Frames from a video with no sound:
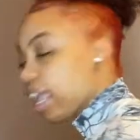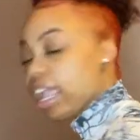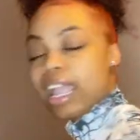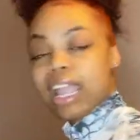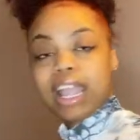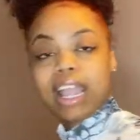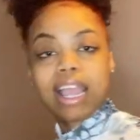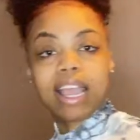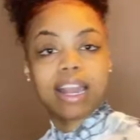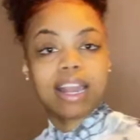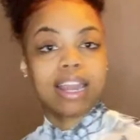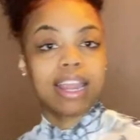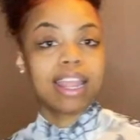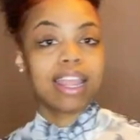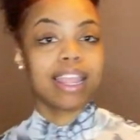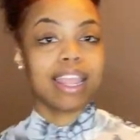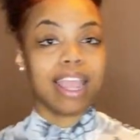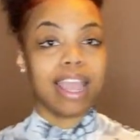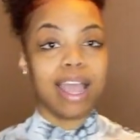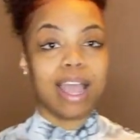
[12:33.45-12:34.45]
And
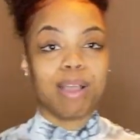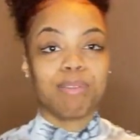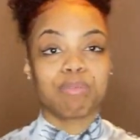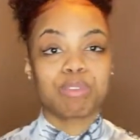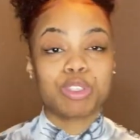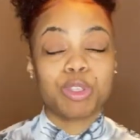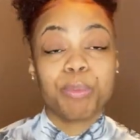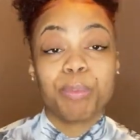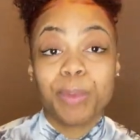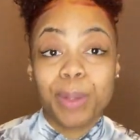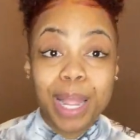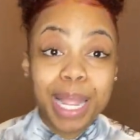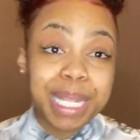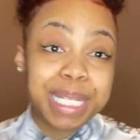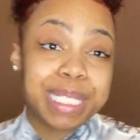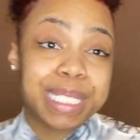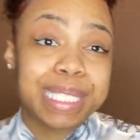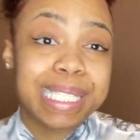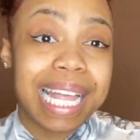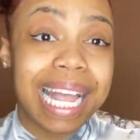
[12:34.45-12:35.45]
yeah, I'm super
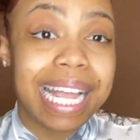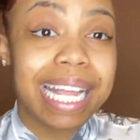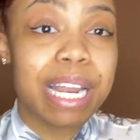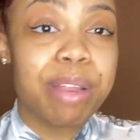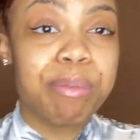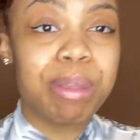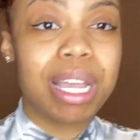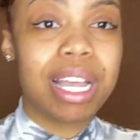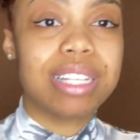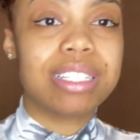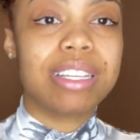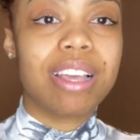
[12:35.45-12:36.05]
excited because,